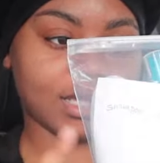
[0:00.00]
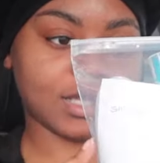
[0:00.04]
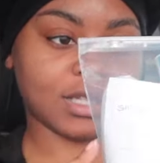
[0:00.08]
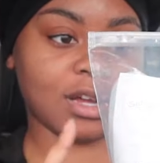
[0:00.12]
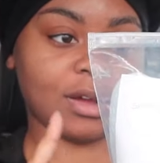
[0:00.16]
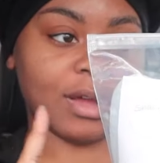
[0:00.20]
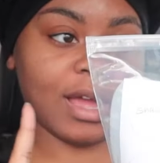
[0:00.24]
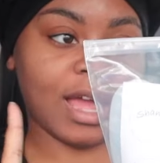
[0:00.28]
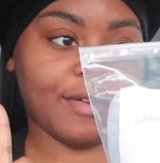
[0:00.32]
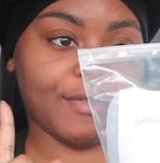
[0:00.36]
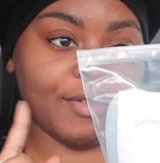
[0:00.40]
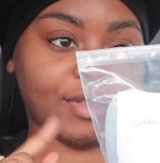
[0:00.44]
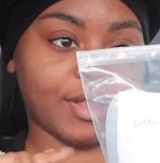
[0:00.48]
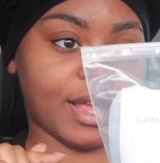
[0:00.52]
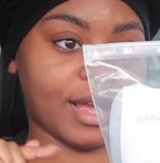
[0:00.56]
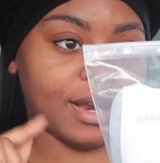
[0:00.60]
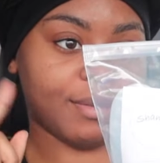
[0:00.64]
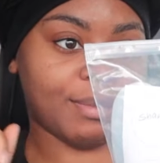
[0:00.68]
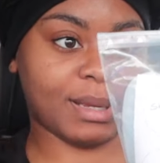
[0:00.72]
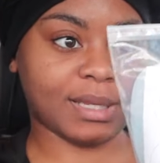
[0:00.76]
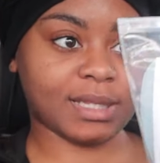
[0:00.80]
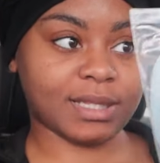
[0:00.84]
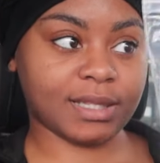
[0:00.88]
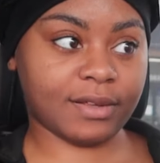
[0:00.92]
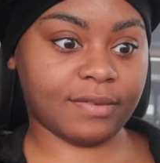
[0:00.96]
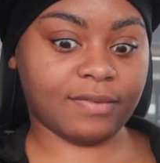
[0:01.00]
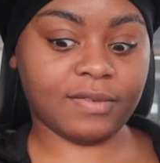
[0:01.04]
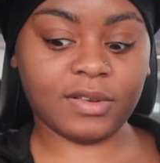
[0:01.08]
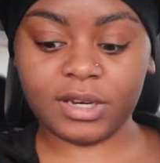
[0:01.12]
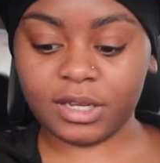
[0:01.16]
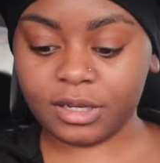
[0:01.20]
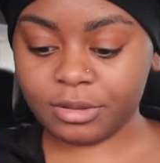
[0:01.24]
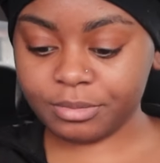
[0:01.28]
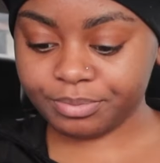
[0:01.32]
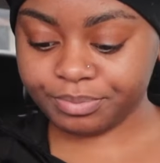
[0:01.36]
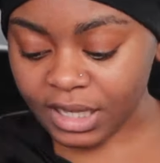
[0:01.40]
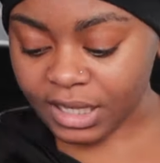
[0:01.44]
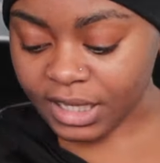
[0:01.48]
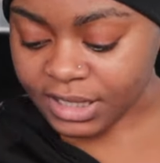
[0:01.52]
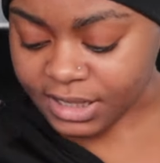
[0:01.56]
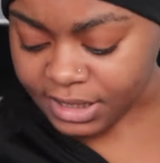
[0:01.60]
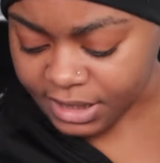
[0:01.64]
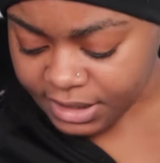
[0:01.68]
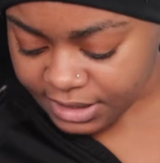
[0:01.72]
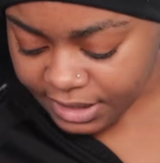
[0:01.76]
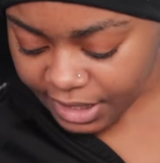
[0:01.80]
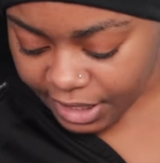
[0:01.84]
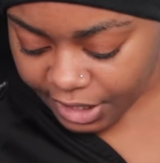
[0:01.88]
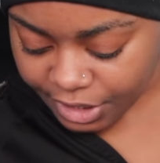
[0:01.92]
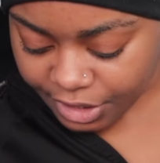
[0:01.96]
It's gonna have a lot of my stuff in it. This
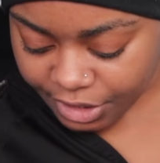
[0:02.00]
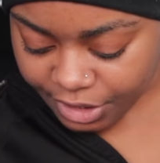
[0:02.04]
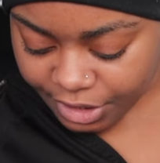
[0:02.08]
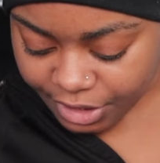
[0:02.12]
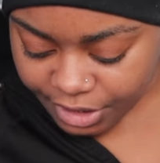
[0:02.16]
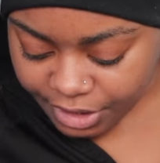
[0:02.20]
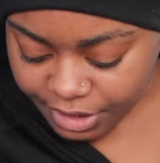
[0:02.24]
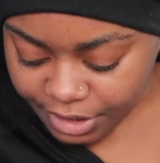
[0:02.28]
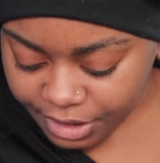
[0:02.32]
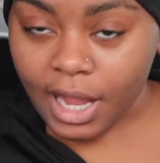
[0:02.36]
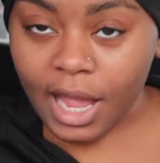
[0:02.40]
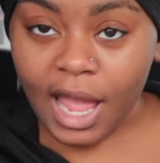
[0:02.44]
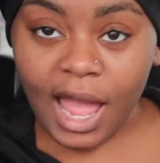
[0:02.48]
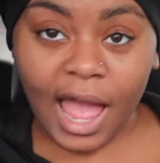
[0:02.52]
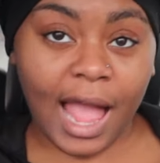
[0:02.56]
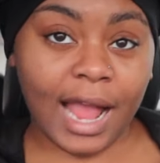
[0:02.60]
container.